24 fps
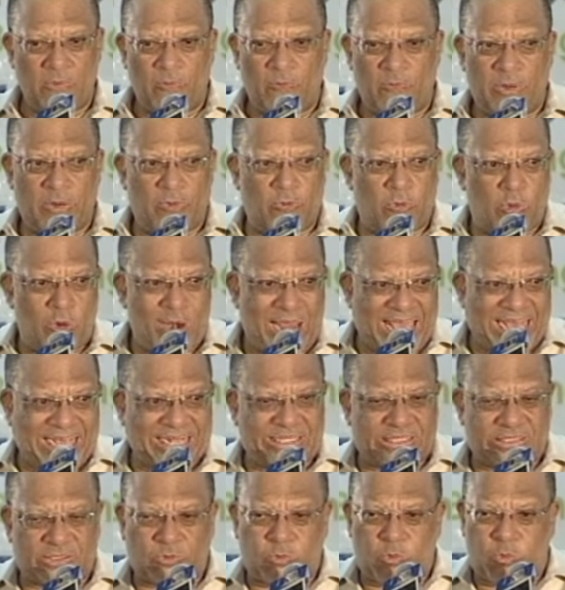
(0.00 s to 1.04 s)
We
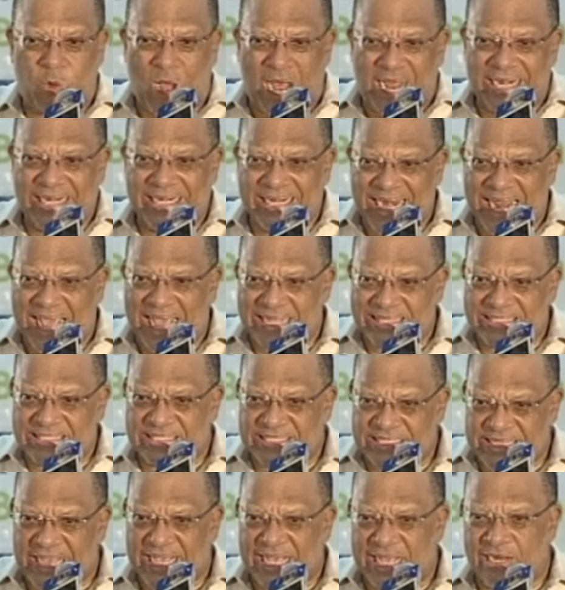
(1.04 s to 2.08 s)
write one night
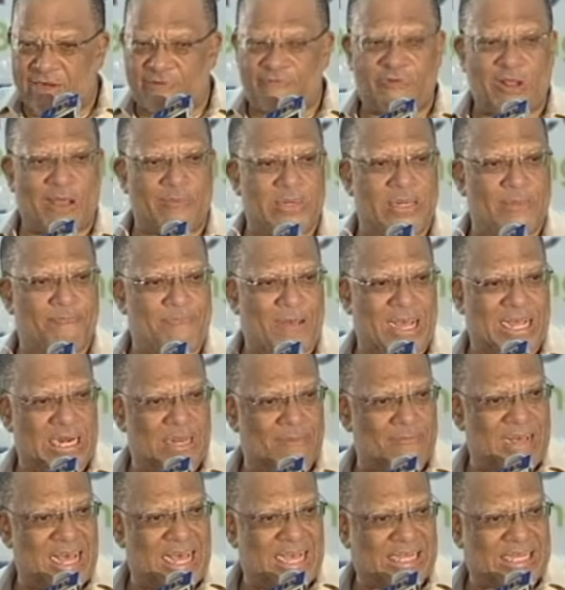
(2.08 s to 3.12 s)
sail from the
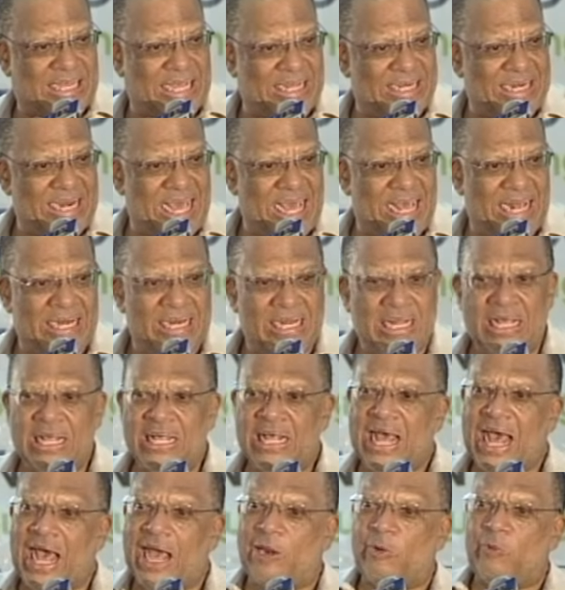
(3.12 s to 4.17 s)
Panama Canal,
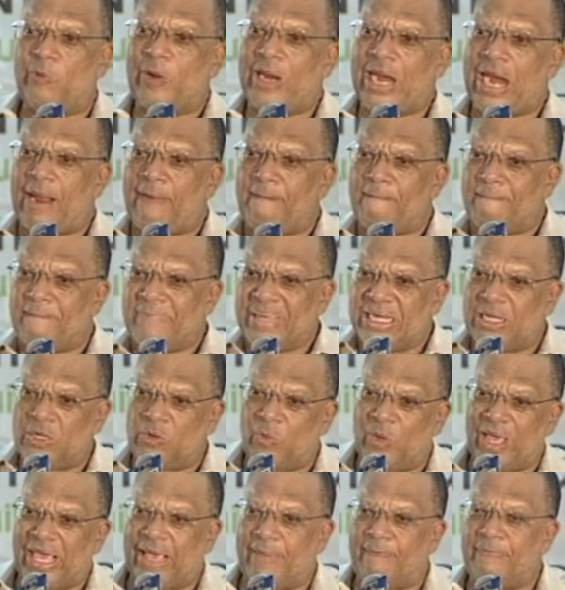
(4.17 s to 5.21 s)
and we are
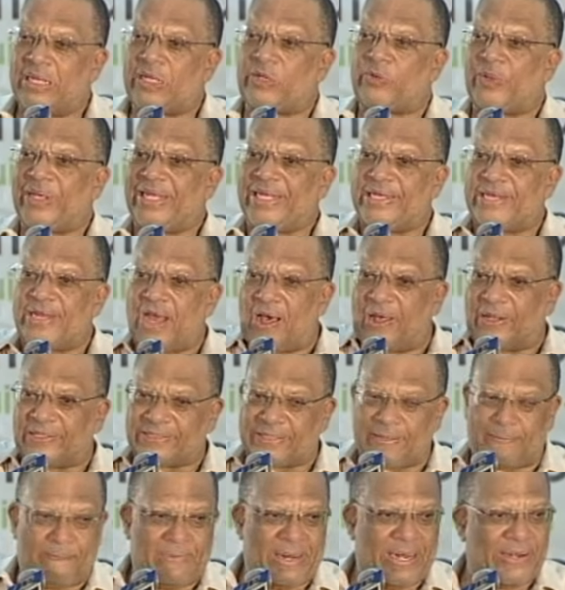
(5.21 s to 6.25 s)
midway between North
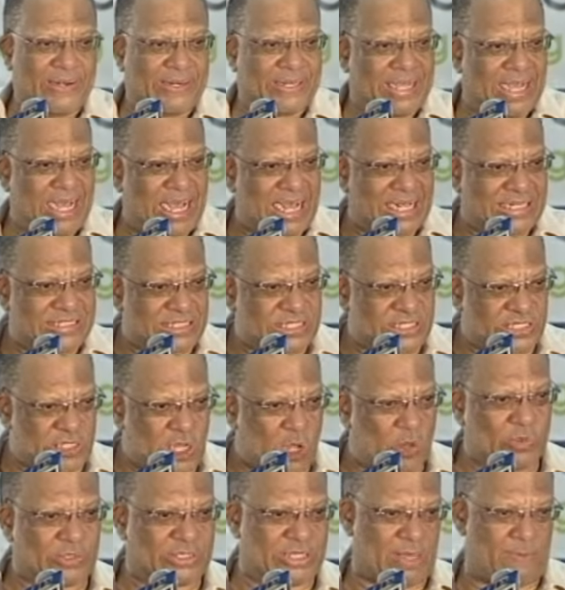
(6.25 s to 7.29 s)
America and
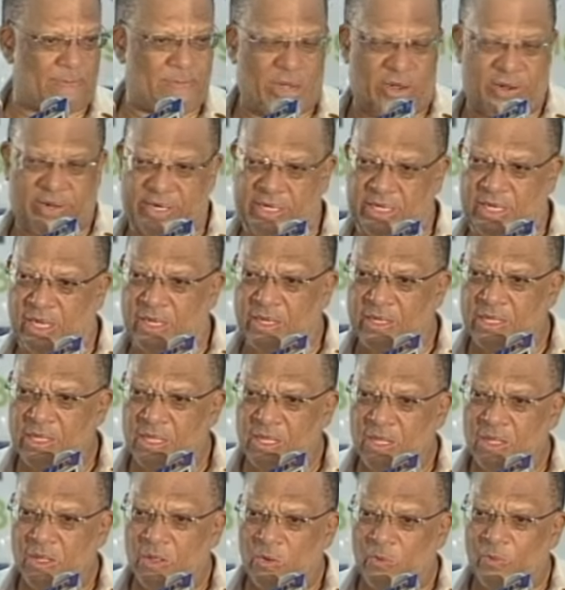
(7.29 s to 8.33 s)
South America.
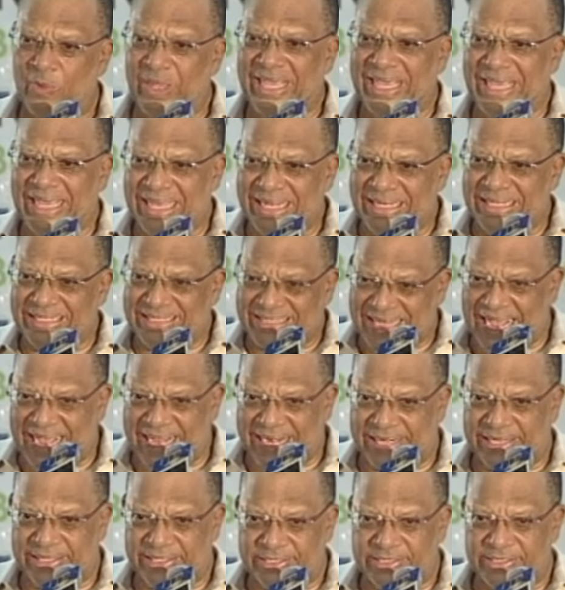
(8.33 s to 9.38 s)
We
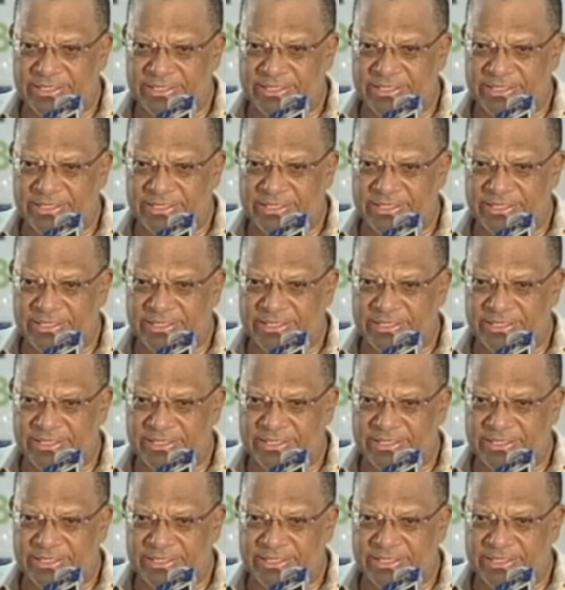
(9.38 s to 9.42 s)
intend